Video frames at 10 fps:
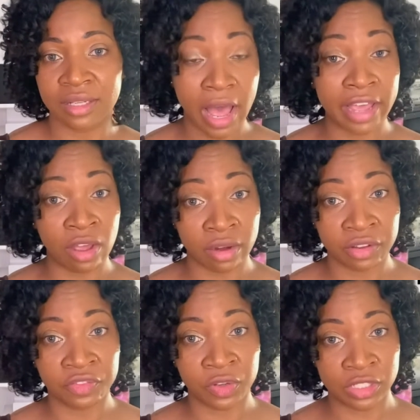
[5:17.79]
Ionic
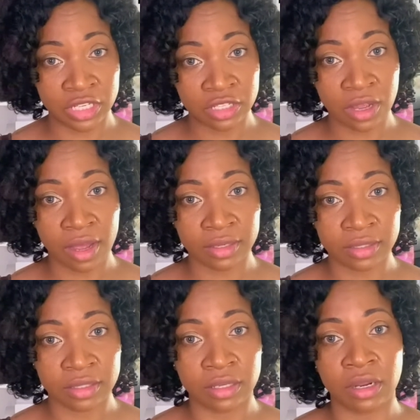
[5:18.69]
foot detox
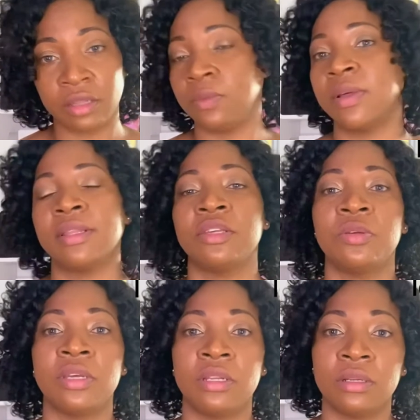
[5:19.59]
is another one that you
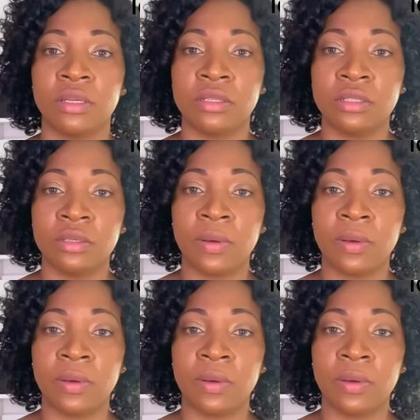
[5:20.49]
can look into.